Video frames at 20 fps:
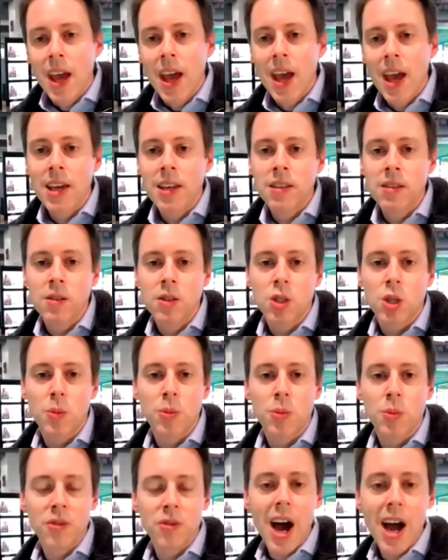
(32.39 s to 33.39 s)
and to
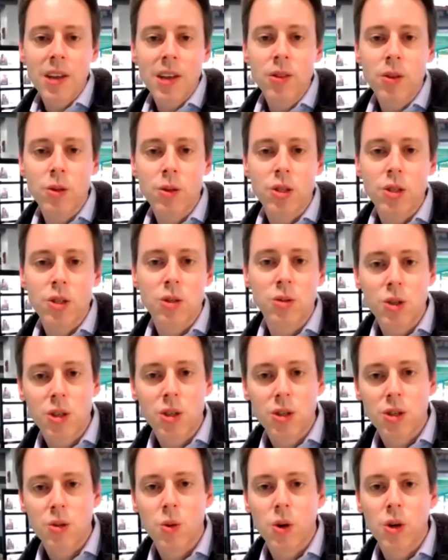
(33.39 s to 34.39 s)
provide those
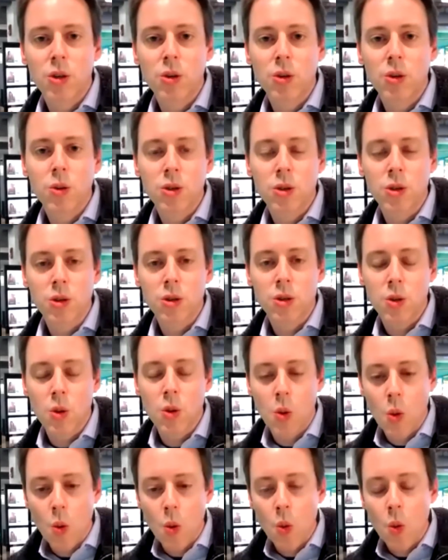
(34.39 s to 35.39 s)
solutions to our users
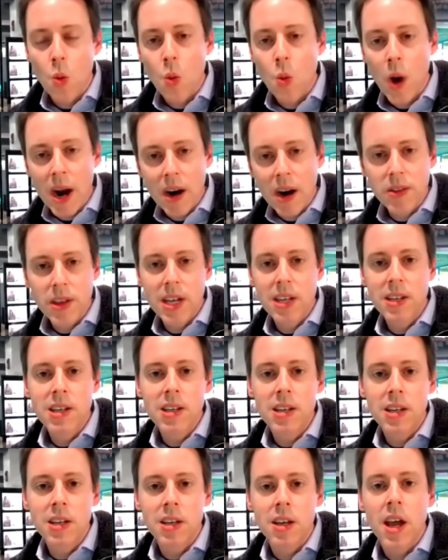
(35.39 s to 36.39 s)
where they
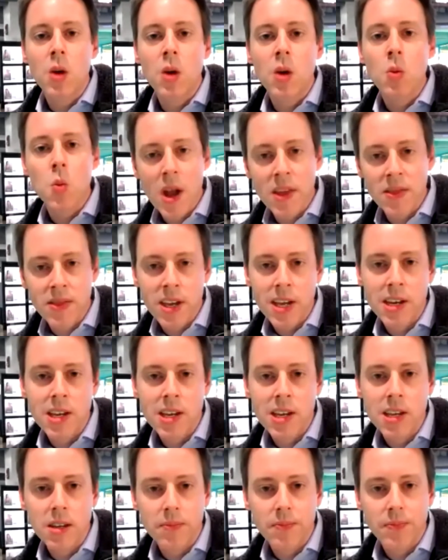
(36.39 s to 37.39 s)
need it and when they need it.